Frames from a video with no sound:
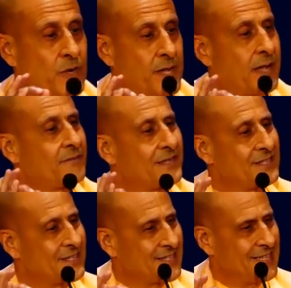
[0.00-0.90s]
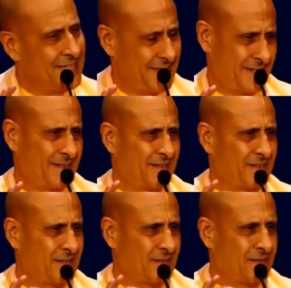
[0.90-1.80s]
we have to see
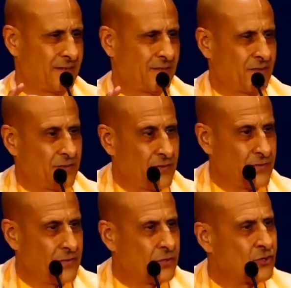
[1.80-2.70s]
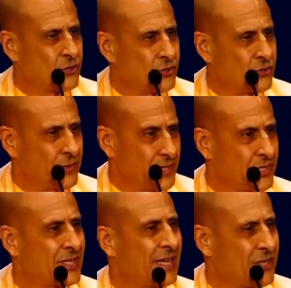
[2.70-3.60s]
the true
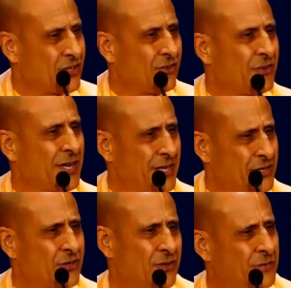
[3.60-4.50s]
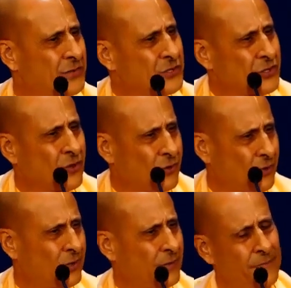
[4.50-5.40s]
essential nature of the
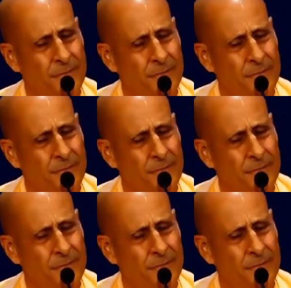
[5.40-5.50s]
soul.